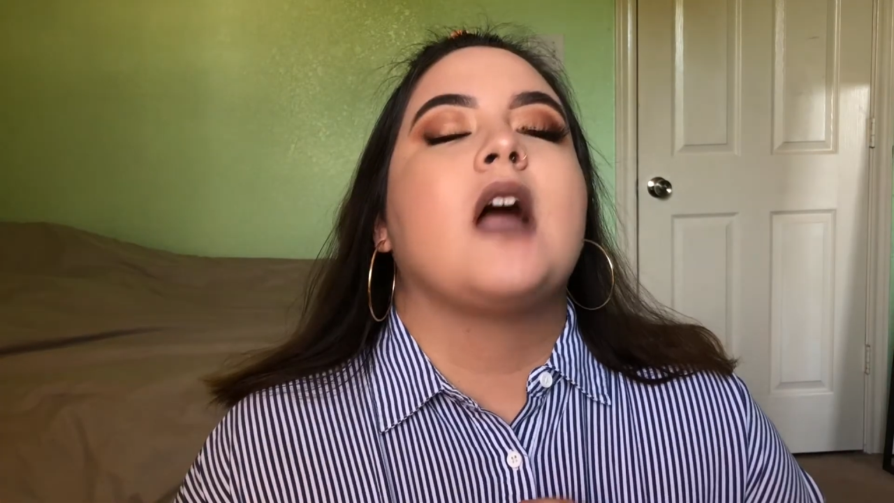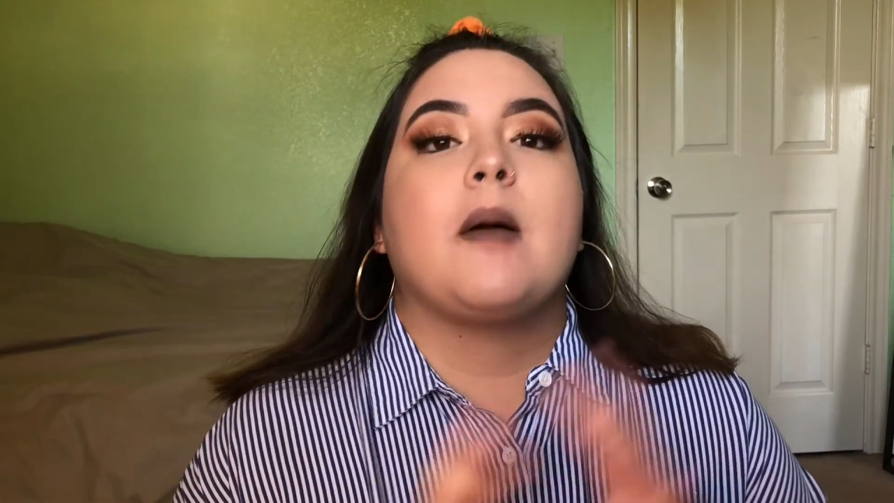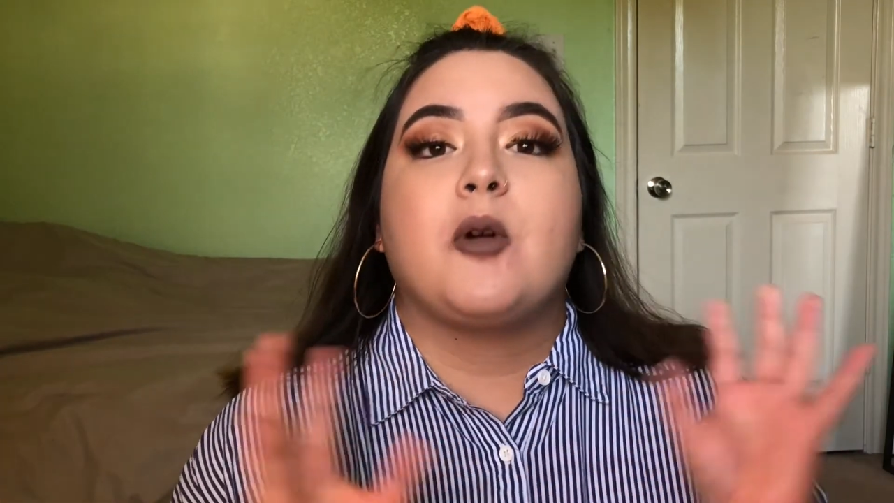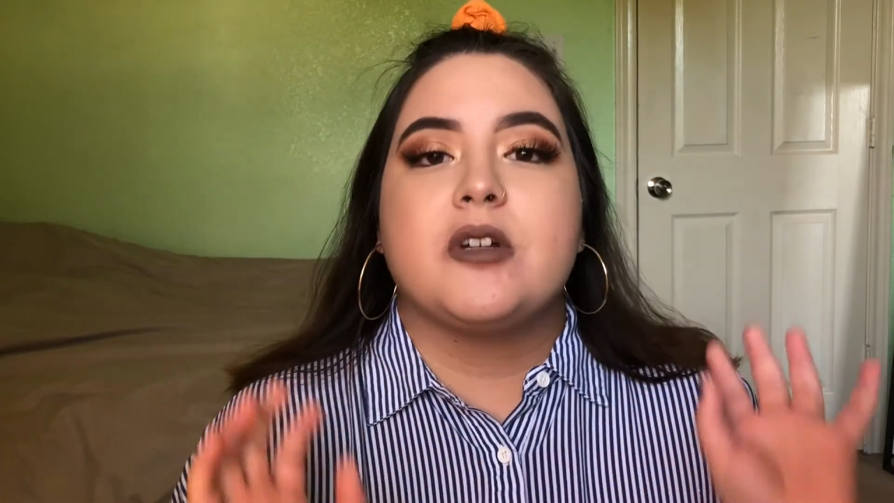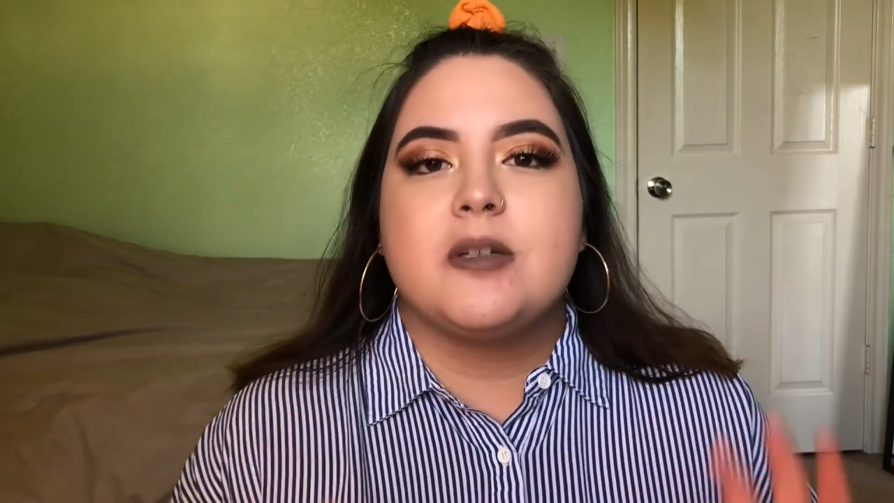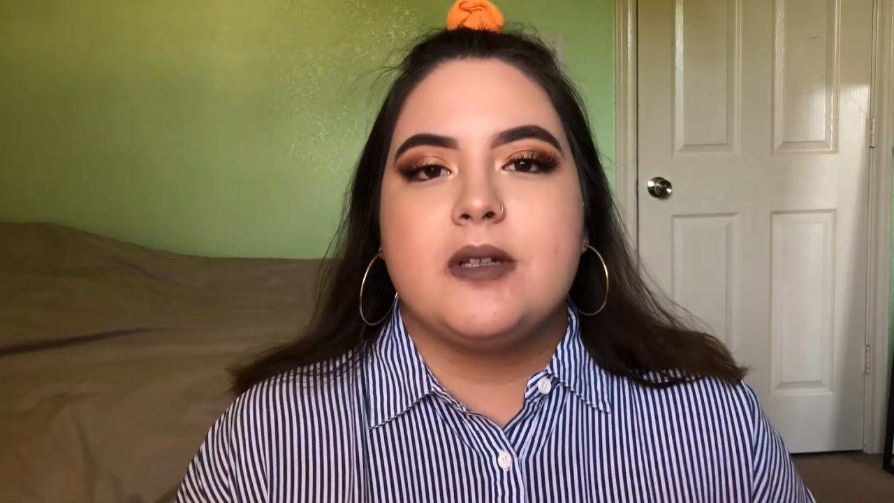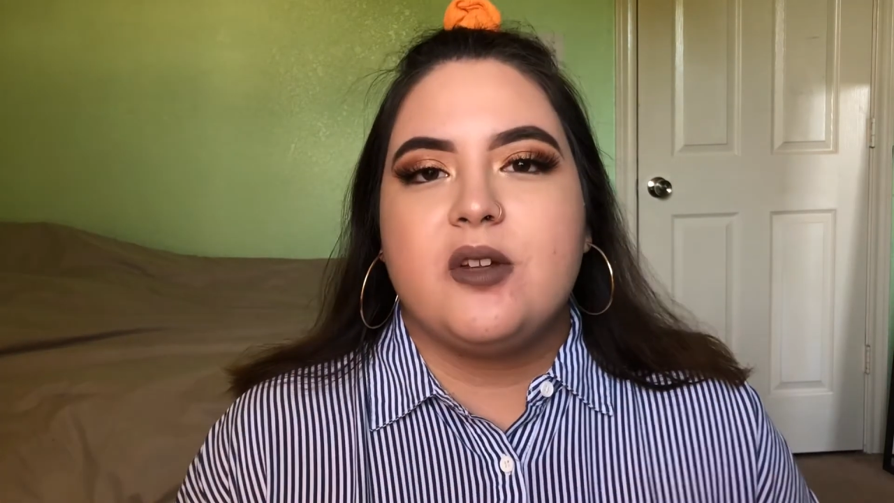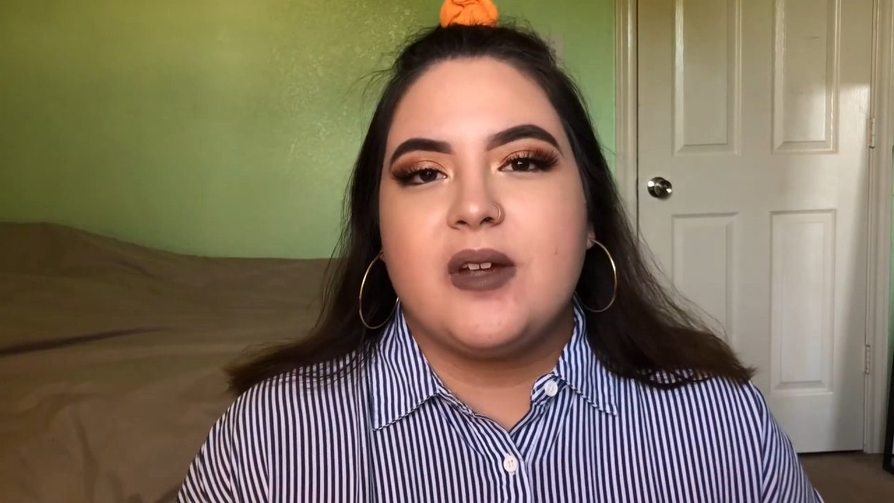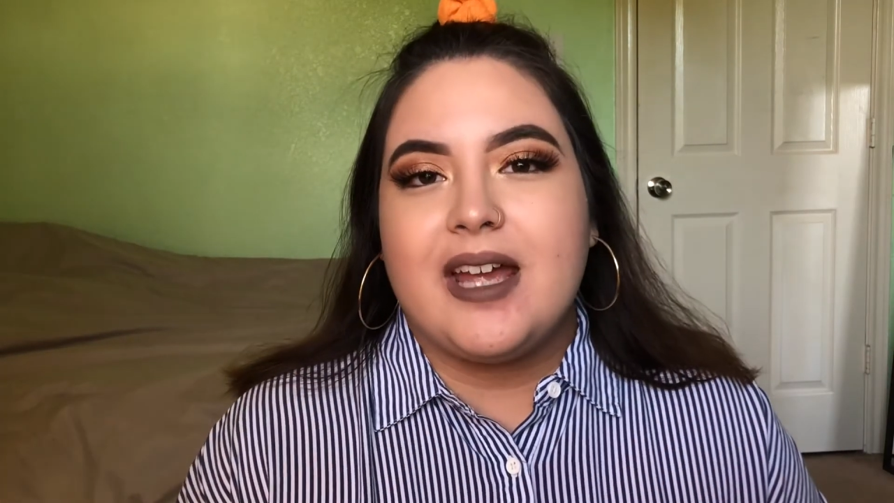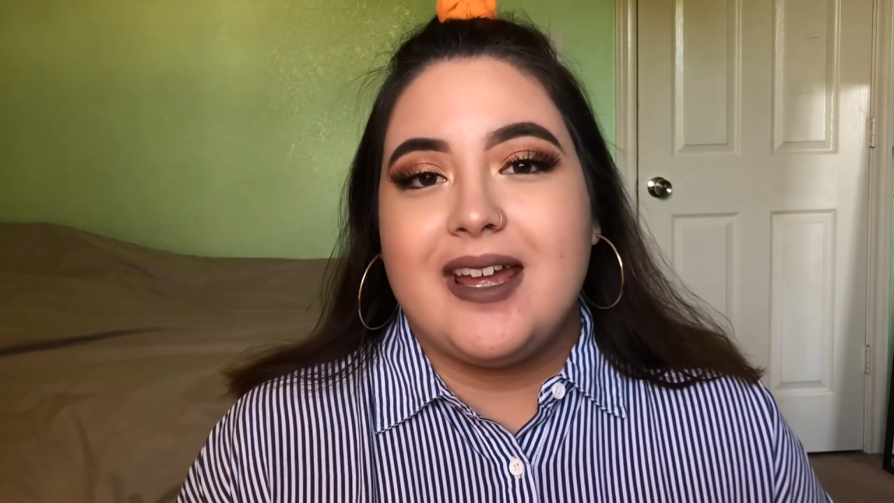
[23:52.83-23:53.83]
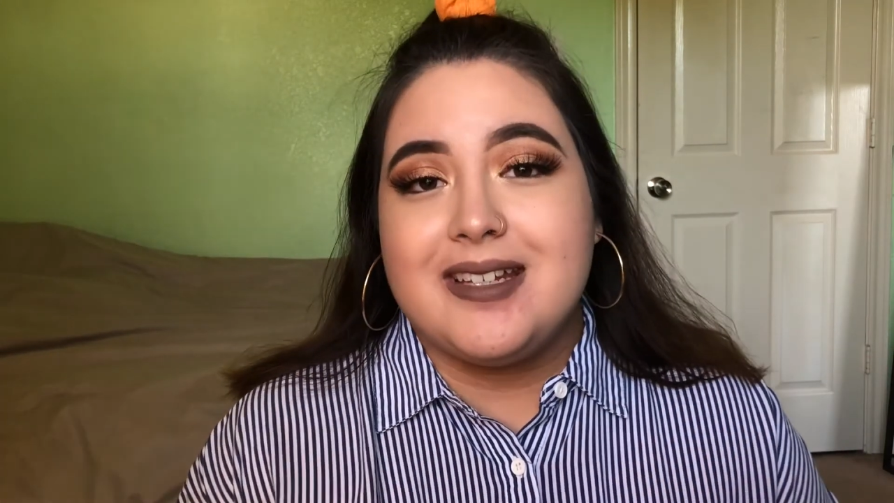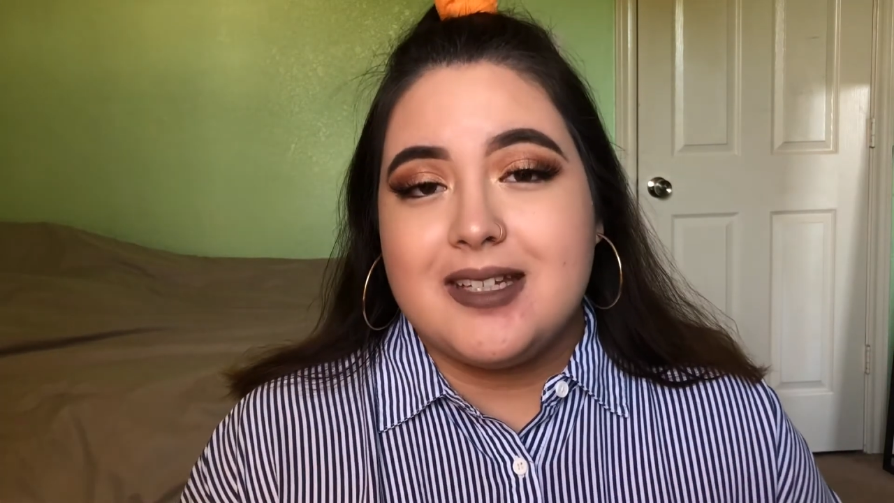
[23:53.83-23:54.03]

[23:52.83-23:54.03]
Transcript: I'm going to be doing a